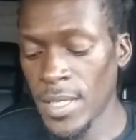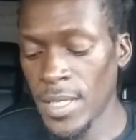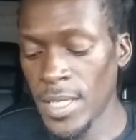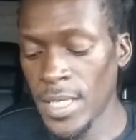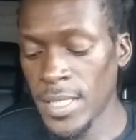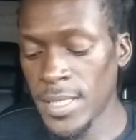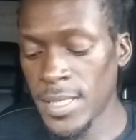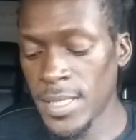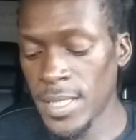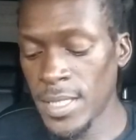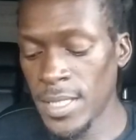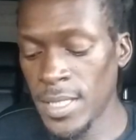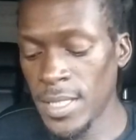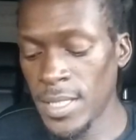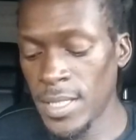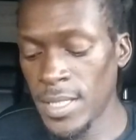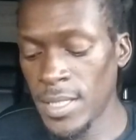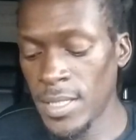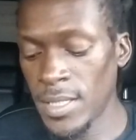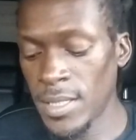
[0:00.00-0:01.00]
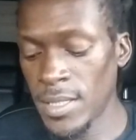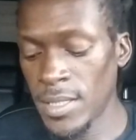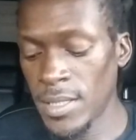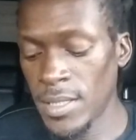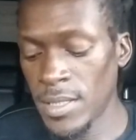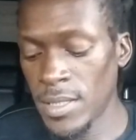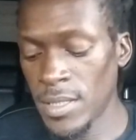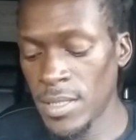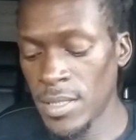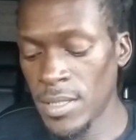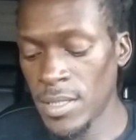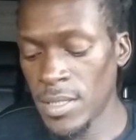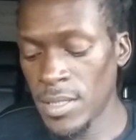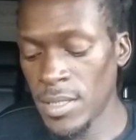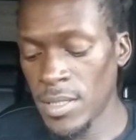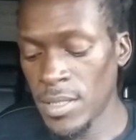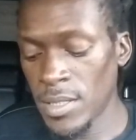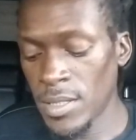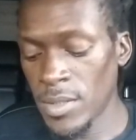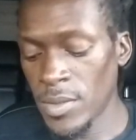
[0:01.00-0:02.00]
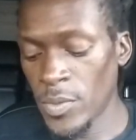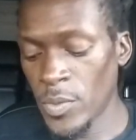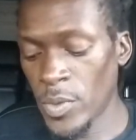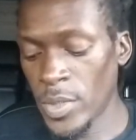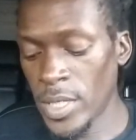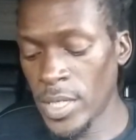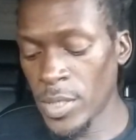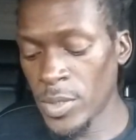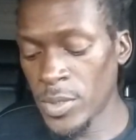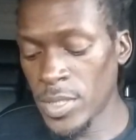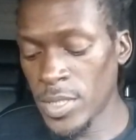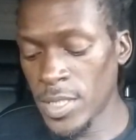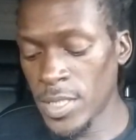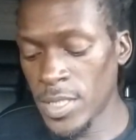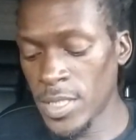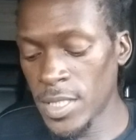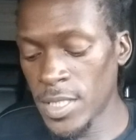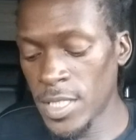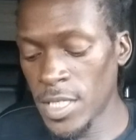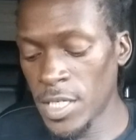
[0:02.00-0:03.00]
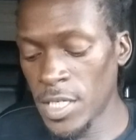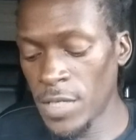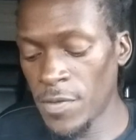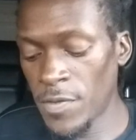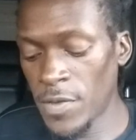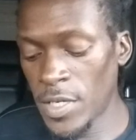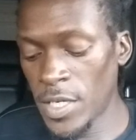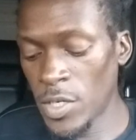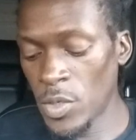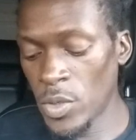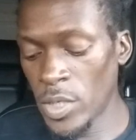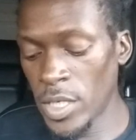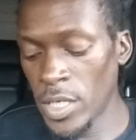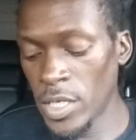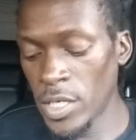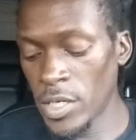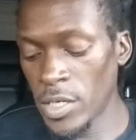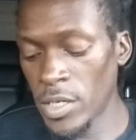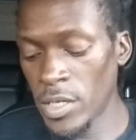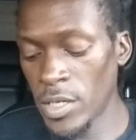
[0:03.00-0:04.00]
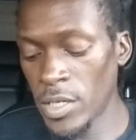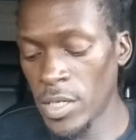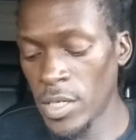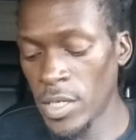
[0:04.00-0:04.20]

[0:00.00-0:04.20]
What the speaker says: Let's see. What else is significant on here?